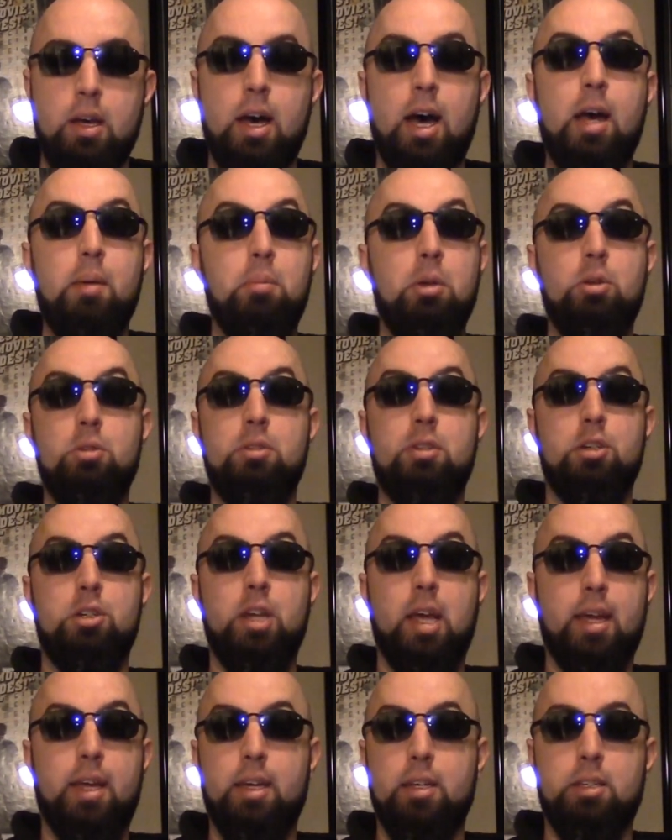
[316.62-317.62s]
I'm used to
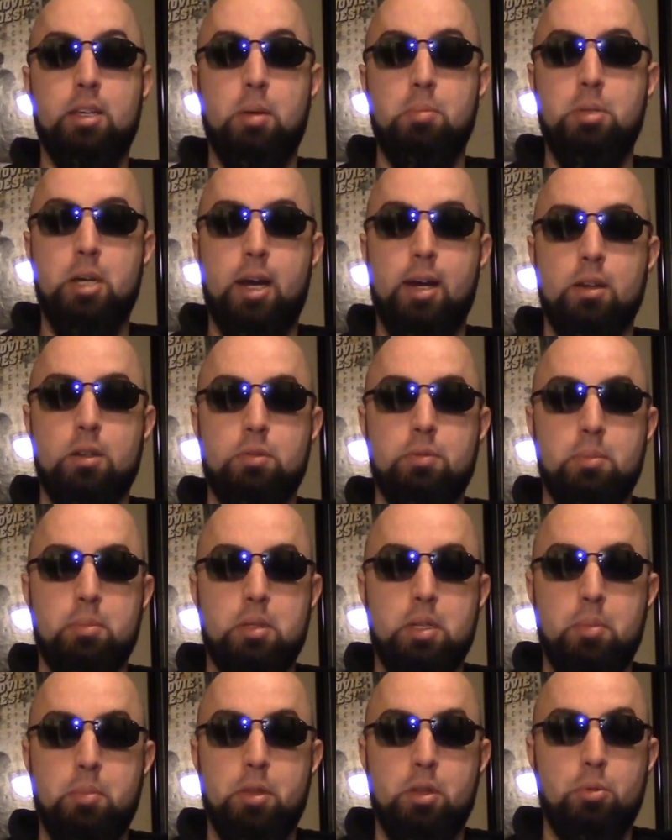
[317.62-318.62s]
janky subtitles from
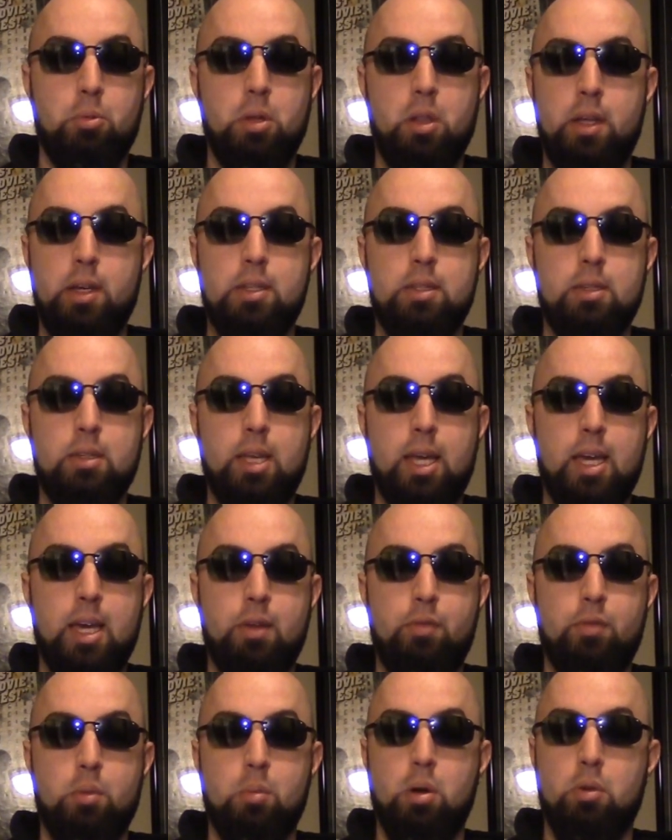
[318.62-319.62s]
some of the releases I
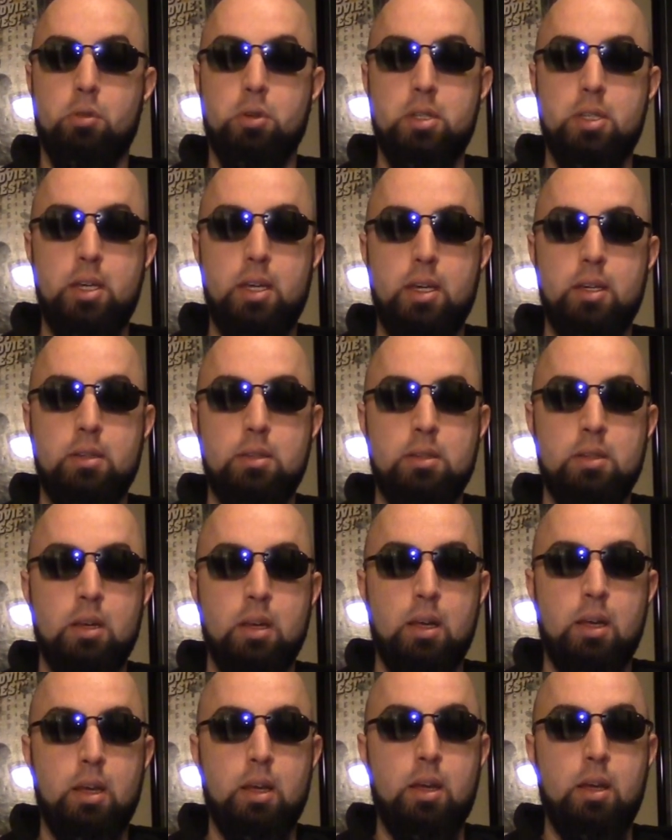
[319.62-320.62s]
get from overseas,
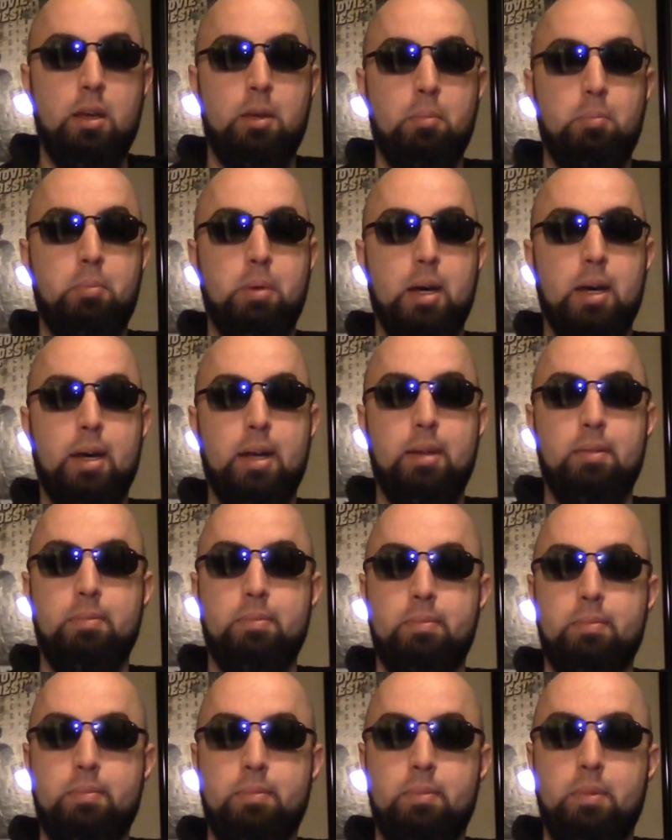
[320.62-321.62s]
but
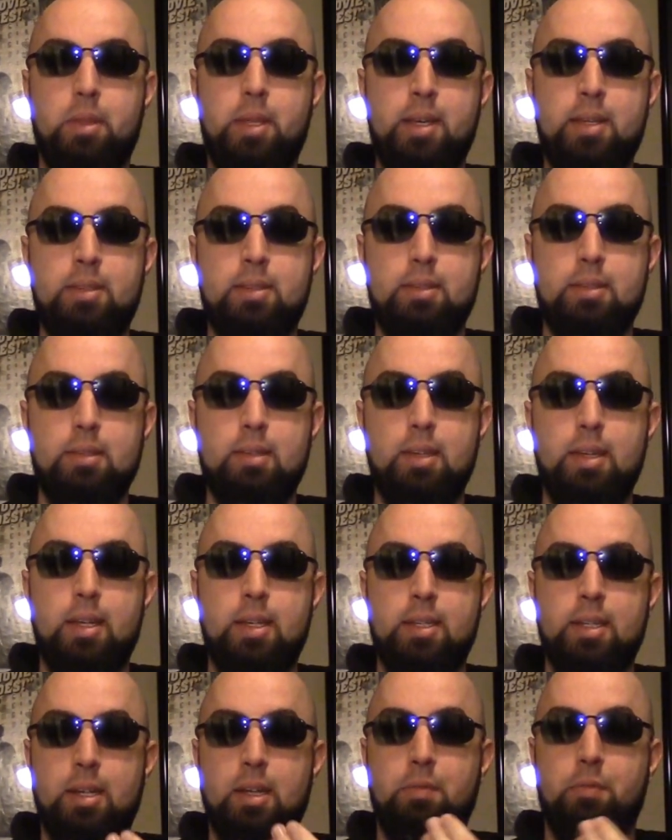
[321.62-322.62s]
this
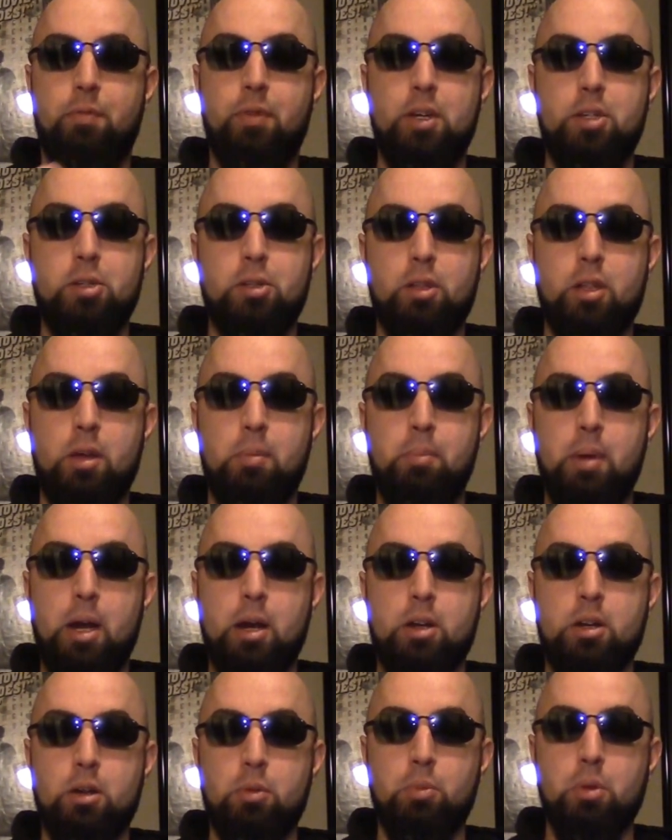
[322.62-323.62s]
is an official
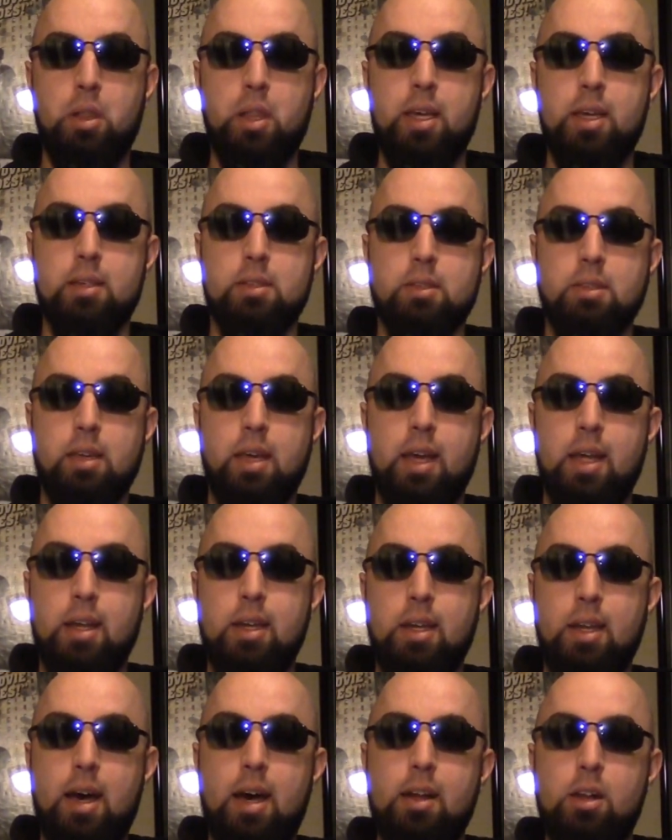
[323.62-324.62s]
American release,
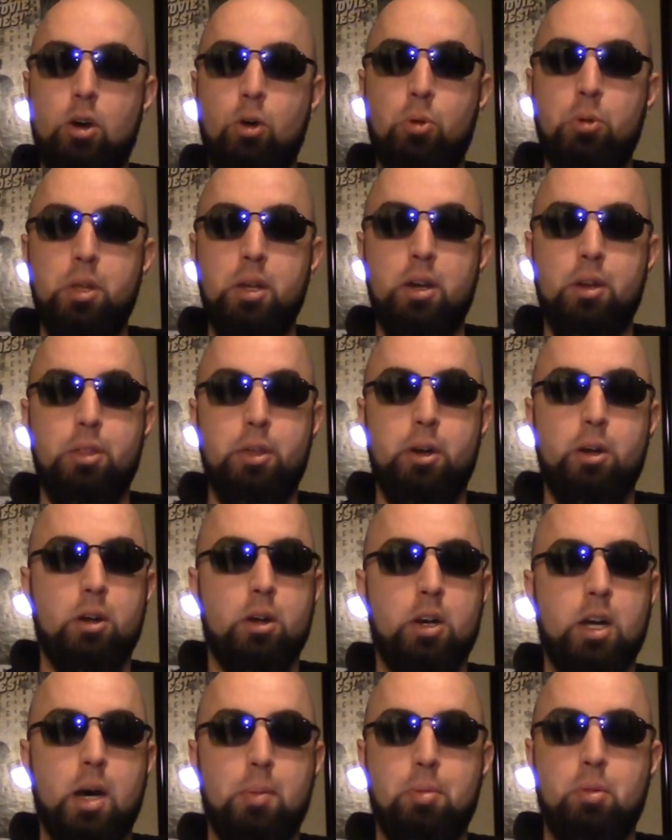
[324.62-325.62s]
and not only are there
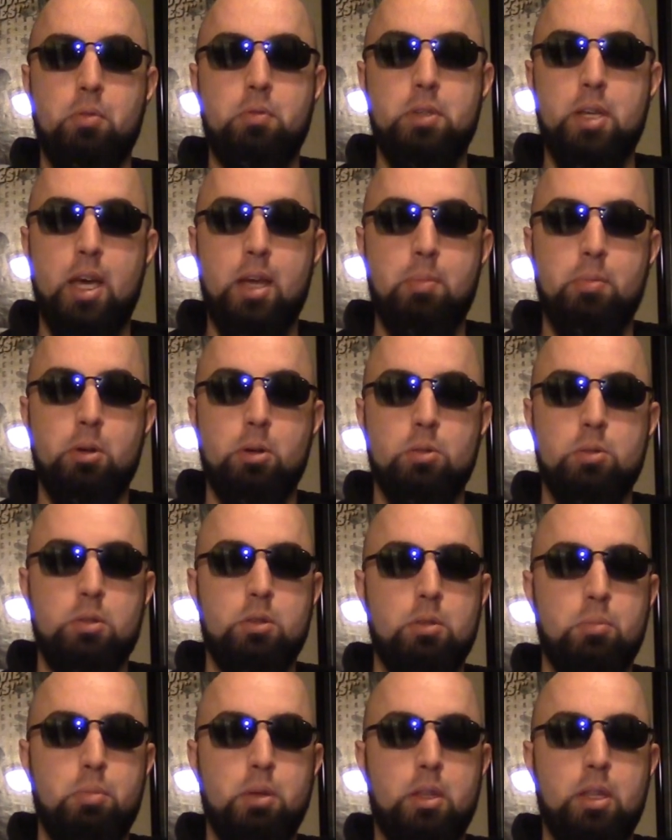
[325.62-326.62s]
a couple of
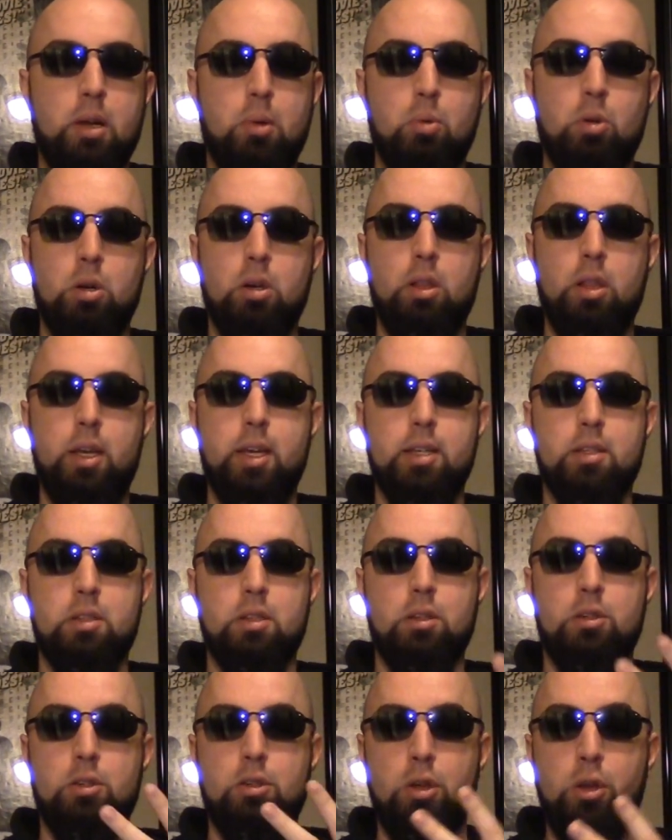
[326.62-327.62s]
typos, but there were at
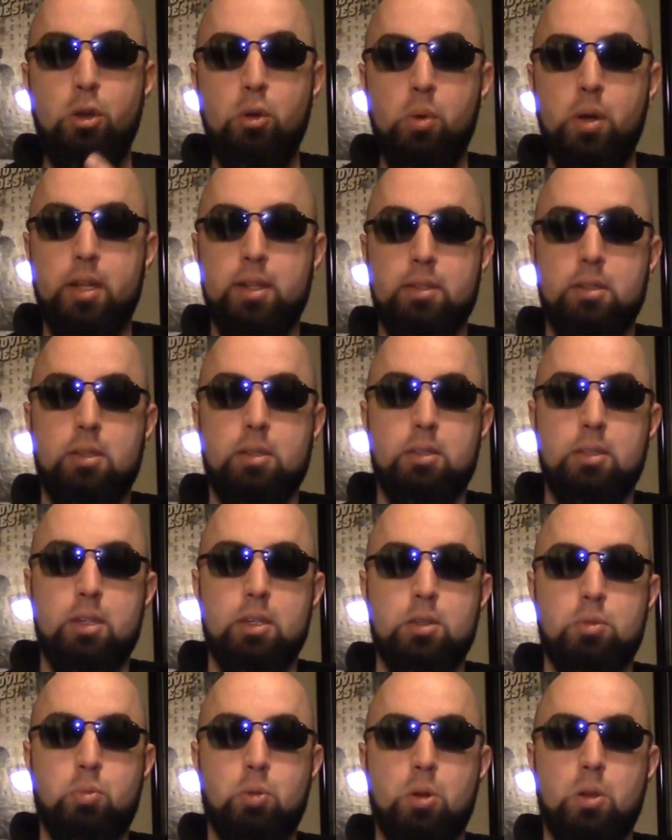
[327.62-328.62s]
least 2
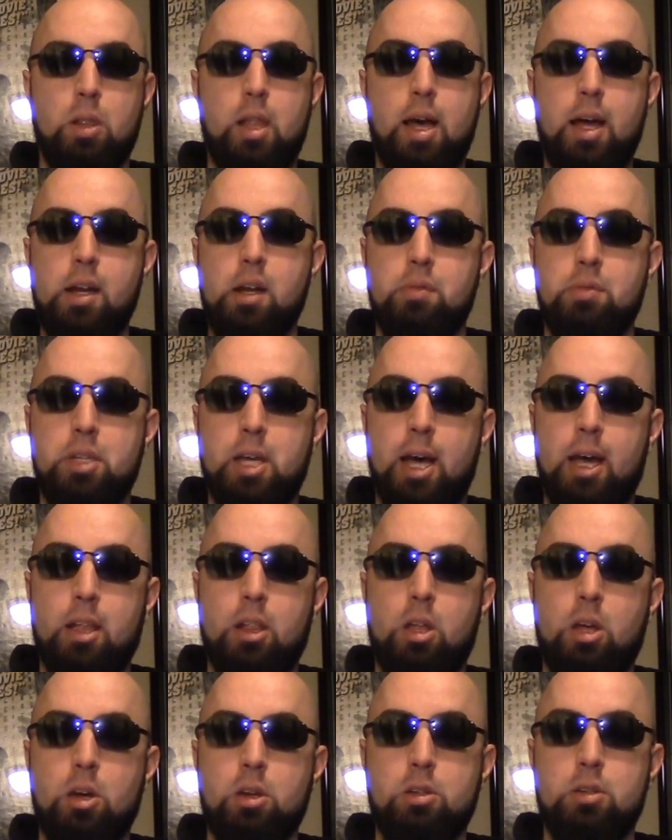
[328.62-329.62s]
instances where a line of
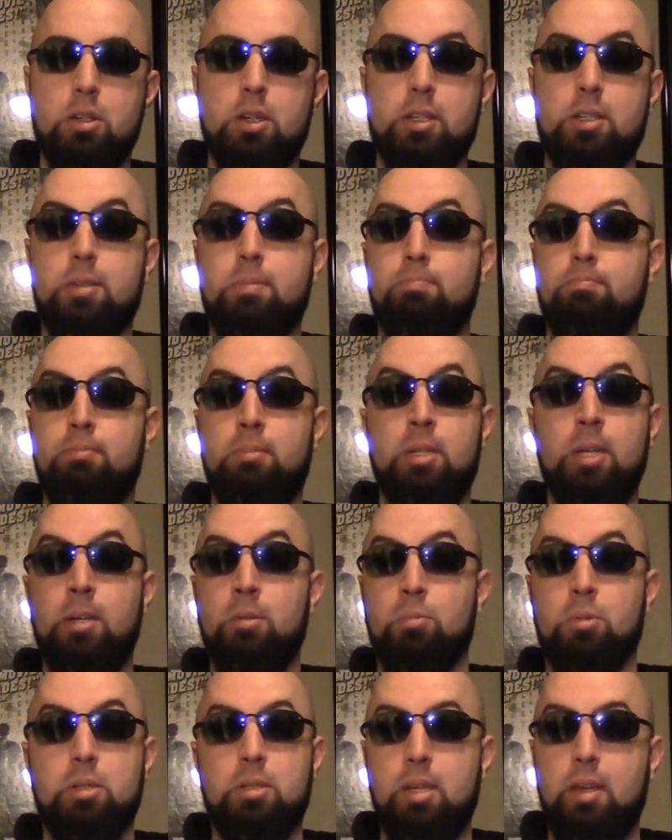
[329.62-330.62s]
dialogue just
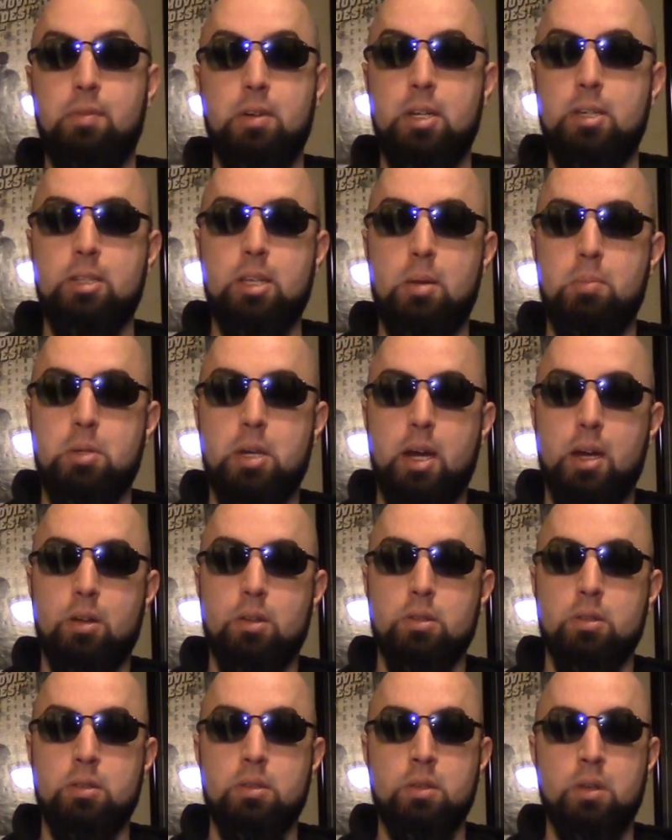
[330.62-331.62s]
didn't receive any
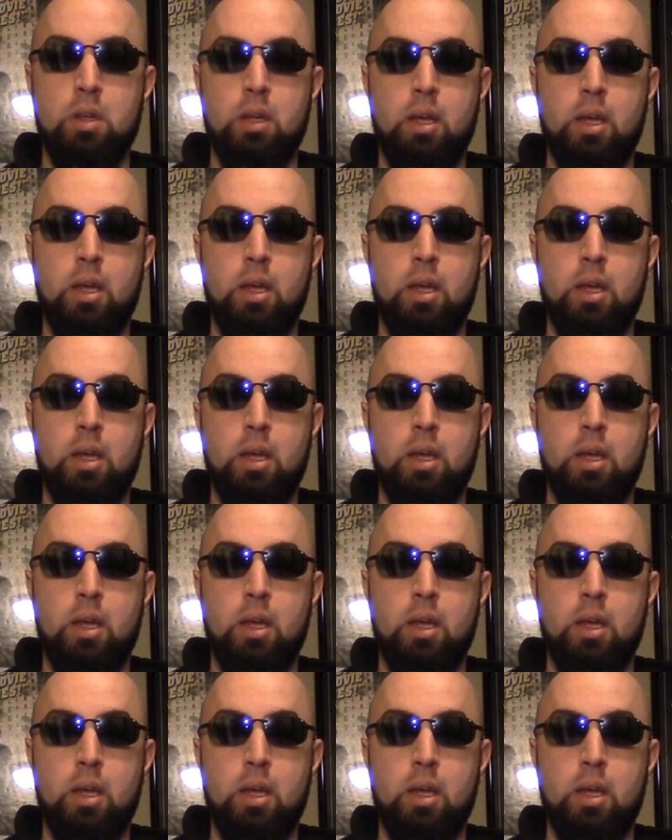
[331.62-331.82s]
subtitles.